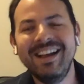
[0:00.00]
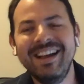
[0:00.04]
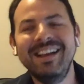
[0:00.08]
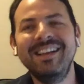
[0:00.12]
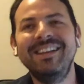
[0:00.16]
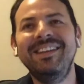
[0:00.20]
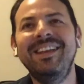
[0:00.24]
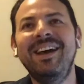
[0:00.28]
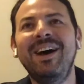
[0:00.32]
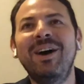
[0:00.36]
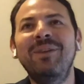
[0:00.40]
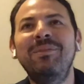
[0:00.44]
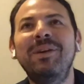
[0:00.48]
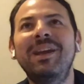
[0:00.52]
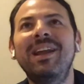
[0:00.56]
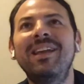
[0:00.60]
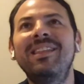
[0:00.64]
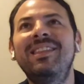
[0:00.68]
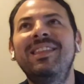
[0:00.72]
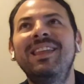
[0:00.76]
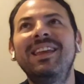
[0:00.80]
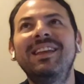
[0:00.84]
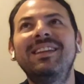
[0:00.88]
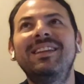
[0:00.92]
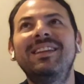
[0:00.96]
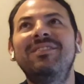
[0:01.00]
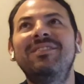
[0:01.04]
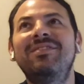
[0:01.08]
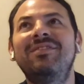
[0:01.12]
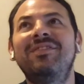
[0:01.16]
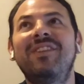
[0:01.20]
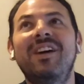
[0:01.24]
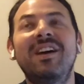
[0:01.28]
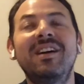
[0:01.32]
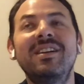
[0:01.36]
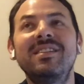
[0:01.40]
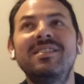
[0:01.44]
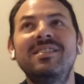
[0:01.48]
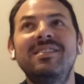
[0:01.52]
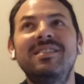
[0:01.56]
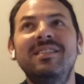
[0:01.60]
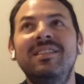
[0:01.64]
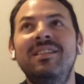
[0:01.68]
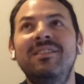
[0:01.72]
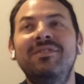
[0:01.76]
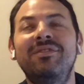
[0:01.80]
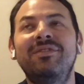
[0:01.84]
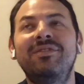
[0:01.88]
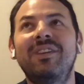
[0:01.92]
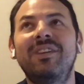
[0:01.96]
No, but I think the first
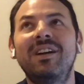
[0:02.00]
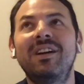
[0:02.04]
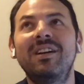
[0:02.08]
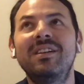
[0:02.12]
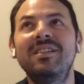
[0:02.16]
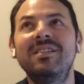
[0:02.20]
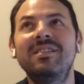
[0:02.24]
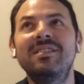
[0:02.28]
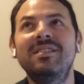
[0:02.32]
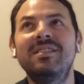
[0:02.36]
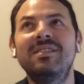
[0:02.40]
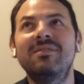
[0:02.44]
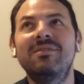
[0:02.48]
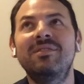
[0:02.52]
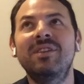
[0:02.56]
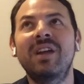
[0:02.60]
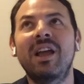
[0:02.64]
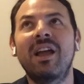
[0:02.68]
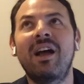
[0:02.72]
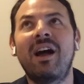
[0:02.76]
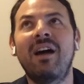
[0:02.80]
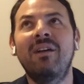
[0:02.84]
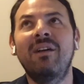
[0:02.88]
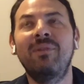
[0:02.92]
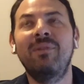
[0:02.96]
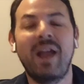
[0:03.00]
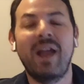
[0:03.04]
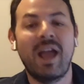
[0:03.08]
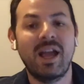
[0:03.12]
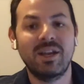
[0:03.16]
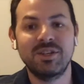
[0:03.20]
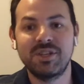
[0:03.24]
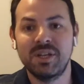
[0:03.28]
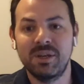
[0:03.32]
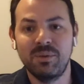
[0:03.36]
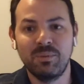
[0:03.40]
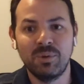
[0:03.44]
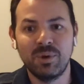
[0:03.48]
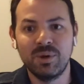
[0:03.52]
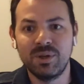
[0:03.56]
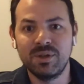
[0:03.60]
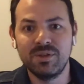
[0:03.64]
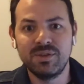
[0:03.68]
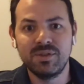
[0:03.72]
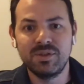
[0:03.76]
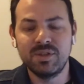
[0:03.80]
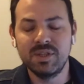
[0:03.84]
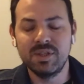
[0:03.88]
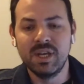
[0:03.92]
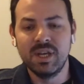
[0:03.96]
reaction
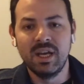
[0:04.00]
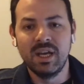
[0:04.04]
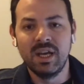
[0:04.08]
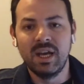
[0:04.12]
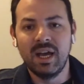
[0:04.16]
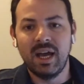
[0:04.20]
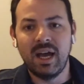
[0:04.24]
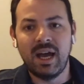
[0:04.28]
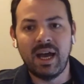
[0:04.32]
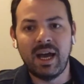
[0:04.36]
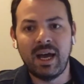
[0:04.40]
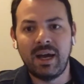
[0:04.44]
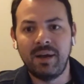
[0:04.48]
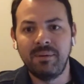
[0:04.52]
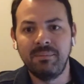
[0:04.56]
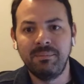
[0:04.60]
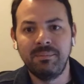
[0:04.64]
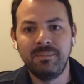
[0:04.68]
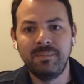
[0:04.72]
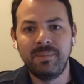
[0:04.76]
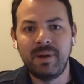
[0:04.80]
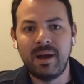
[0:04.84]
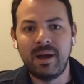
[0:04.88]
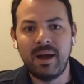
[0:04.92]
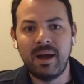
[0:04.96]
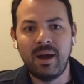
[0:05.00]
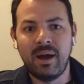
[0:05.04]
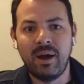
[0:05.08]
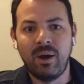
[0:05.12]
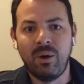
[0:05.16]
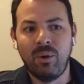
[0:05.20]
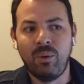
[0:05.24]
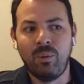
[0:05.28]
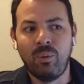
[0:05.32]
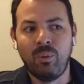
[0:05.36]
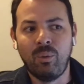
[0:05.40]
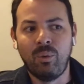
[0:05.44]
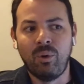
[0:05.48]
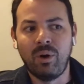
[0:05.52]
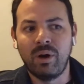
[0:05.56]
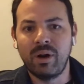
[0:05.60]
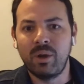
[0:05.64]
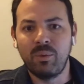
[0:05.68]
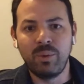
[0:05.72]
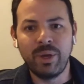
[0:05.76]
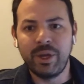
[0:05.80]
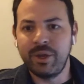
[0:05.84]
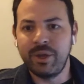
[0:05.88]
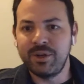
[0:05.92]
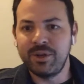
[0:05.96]
was, what are
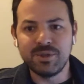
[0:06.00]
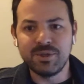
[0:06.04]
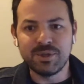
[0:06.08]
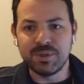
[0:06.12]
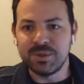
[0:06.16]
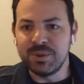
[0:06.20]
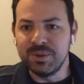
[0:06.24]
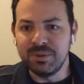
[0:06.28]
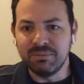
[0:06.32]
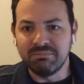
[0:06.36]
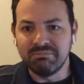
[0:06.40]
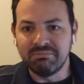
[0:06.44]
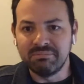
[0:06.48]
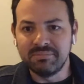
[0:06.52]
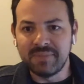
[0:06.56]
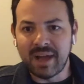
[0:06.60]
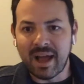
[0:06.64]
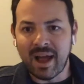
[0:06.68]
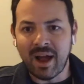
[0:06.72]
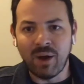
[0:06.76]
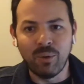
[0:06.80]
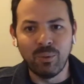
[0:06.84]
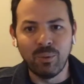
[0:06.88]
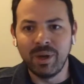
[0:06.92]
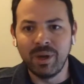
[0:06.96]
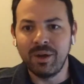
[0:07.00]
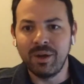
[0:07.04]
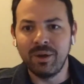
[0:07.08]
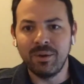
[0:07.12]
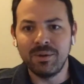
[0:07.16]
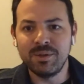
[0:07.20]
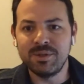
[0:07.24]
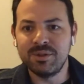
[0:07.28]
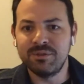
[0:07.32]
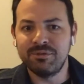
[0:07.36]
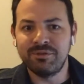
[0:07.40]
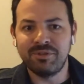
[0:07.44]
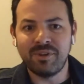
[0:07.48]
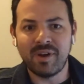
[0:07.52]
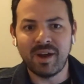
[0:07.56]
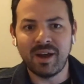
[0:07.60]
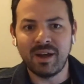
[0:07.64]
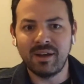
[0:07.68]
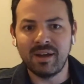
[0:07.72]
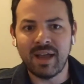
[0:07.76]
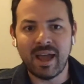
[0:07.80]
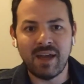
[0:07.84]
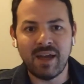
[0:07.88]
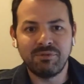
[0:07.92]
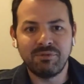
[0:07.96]
we going to do? Are we going to
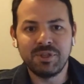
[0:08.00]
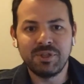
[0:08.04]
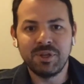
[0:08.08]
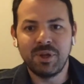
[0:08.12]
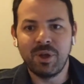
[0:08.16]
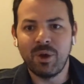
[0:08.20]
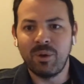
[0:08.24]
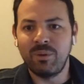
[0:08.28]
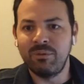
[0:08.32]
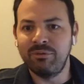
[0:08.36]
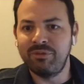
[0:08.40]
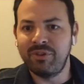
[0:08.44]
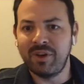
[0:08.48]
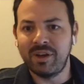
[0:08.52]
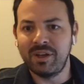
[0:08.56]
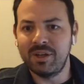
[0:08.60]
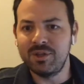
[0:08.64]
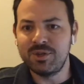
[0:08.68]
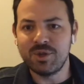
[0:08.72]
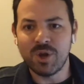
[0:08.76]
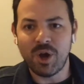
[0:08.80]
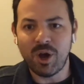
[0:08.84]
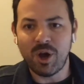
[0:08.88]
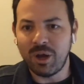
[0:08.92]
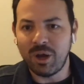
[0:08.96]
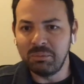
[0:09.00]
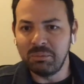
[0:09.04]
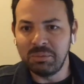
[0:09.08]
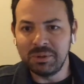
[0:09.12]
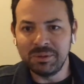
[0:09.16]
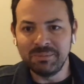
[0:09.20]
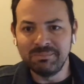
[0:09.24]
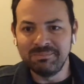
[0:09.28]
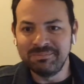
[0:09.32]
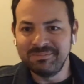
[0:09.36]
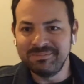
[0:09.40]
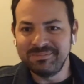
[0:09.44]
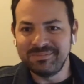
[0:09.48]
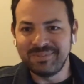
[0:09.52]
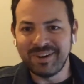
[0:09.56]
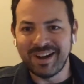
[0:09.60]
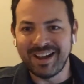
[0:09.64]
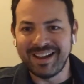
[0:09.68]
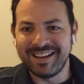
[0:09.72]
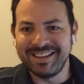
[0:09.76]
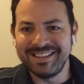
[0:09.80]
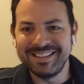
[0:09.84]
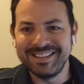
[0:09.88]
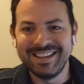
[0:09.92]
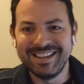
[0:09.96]
have to go and find a job,
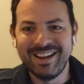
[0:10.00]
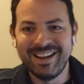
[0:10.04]
right?